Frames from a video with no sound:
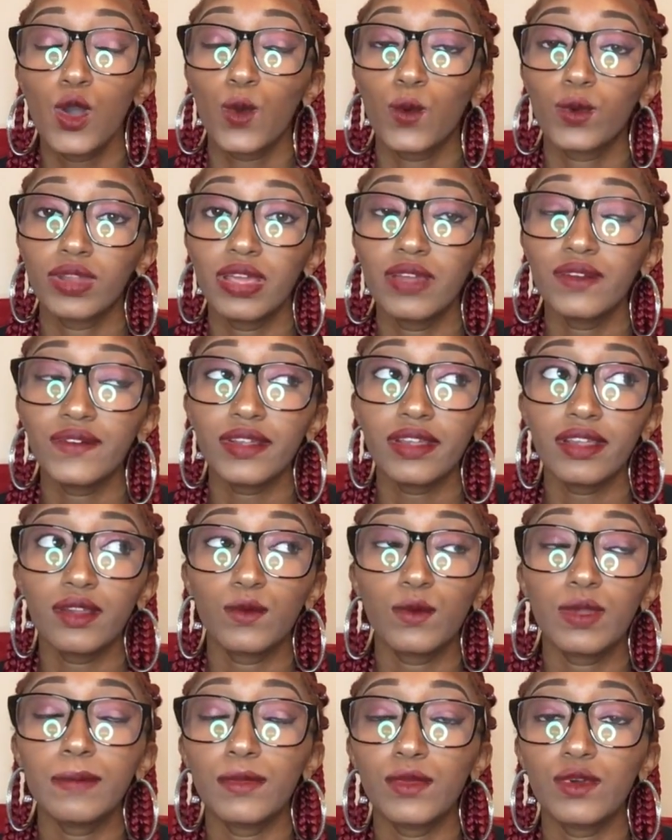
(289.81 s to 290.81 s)
Whenever
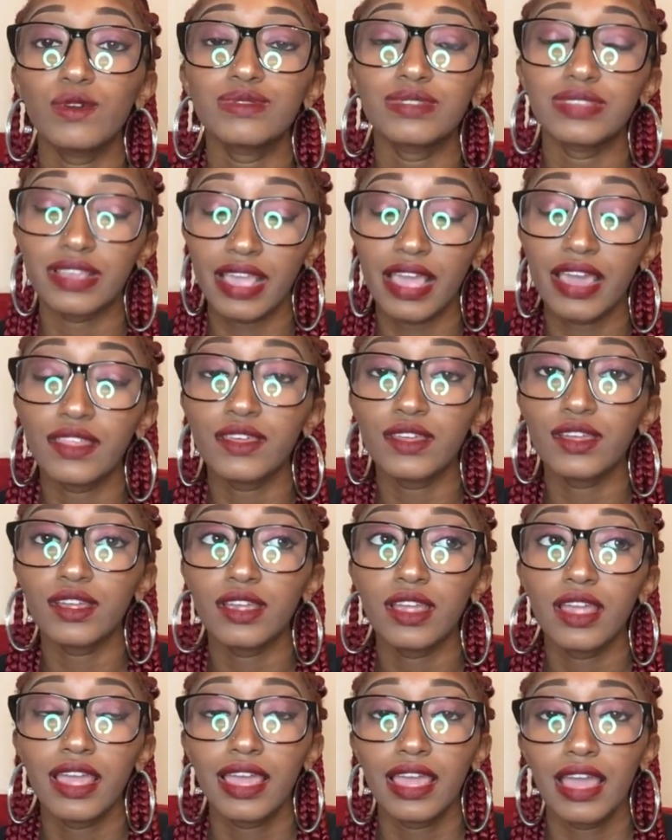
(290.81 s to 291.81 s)
we moved together,
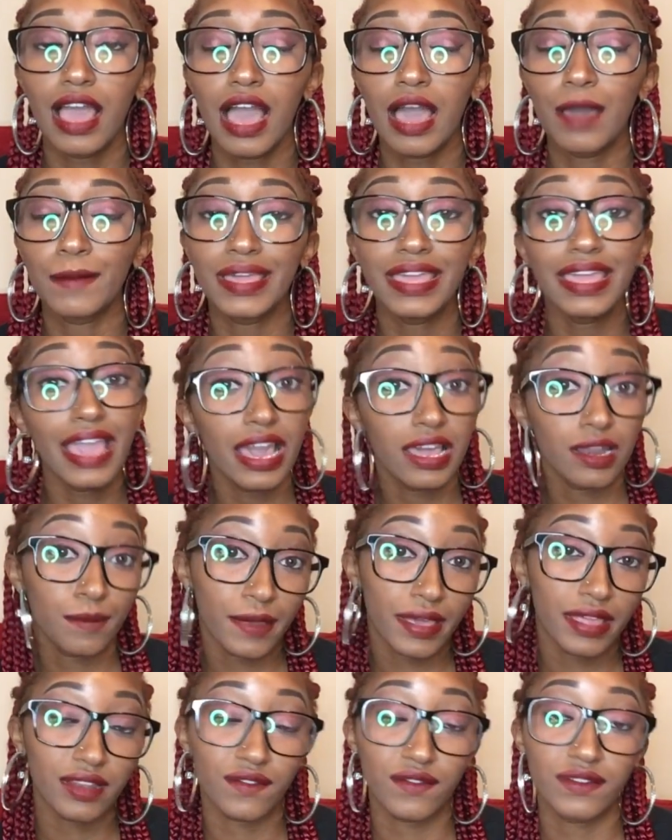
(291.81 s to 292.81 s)
he had a
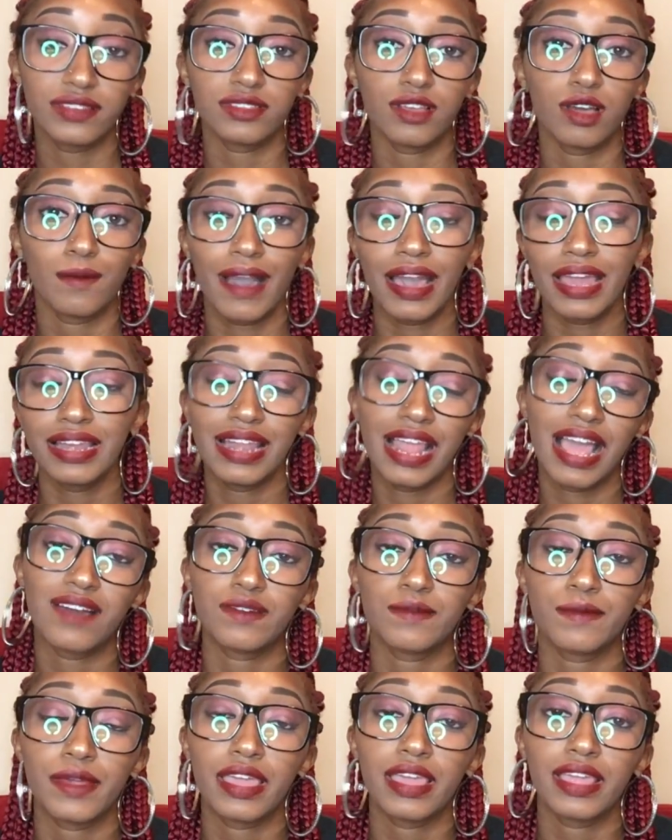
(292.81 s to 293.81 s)
bed of his own. I didn't have a
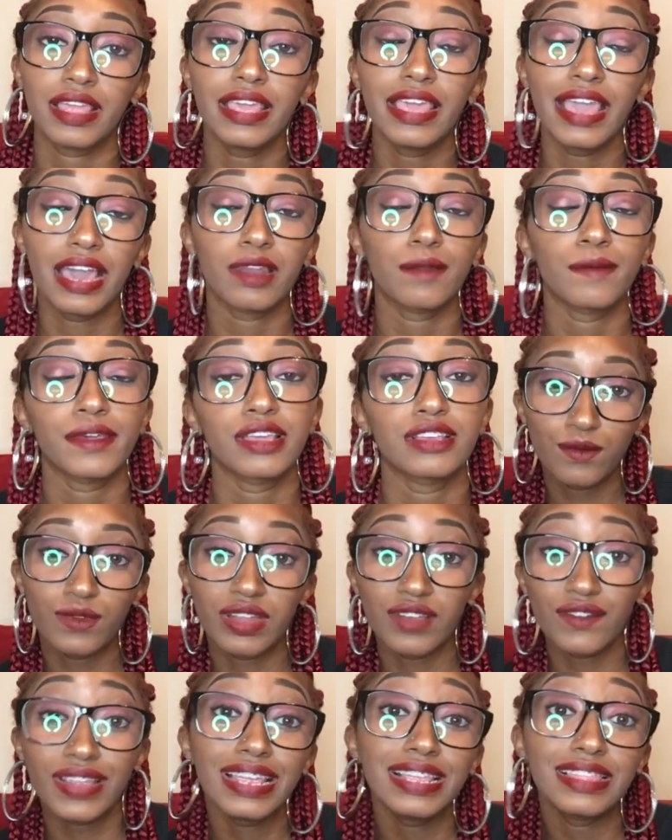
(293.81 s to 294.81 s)
bed. He had a bed.
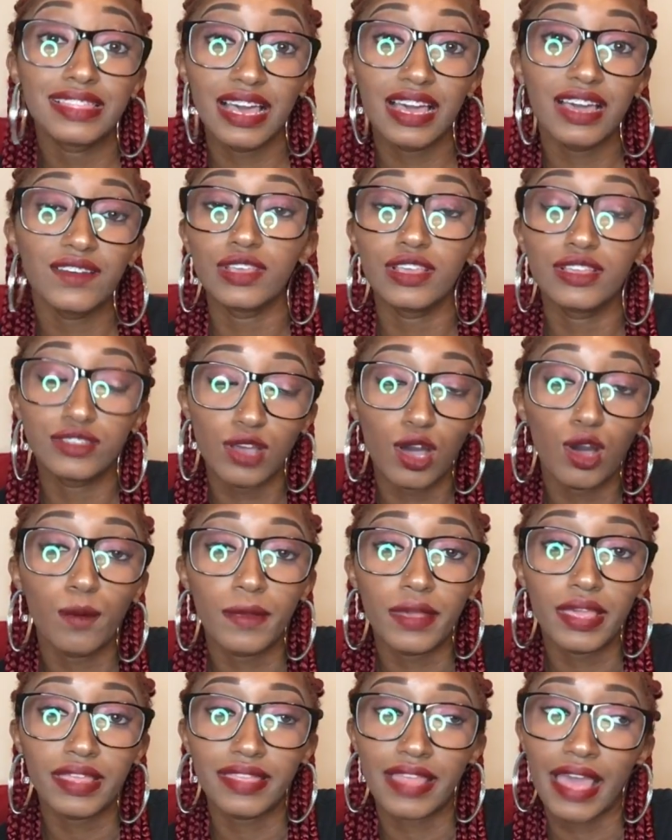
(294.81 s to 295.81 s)
Whenever he left, he told
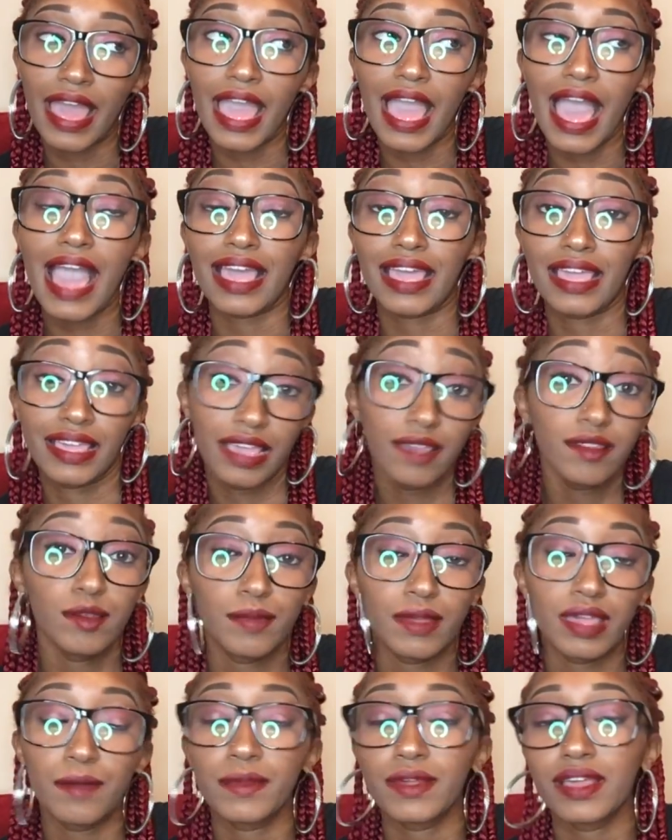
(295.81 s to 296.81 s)
me that I can keep the
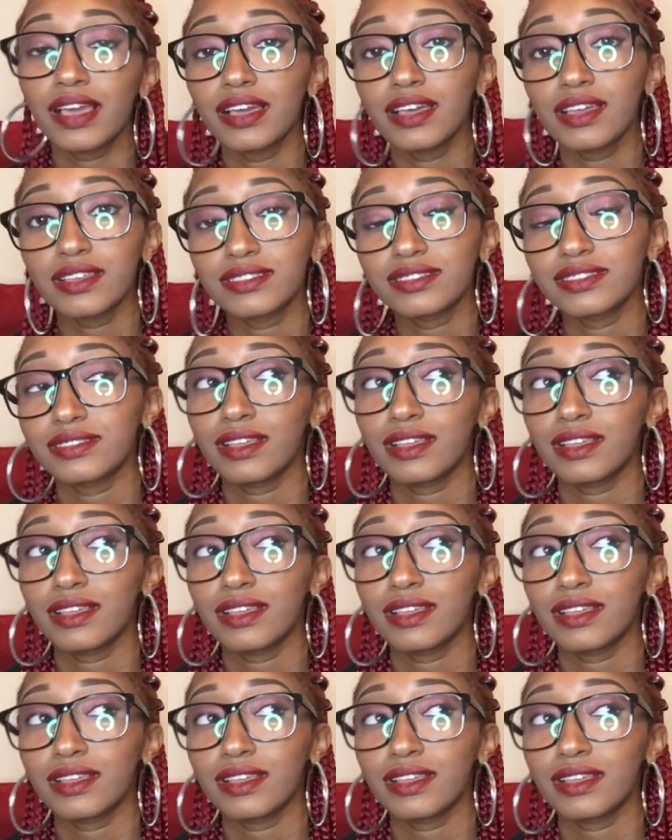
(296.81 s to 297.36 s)
bed because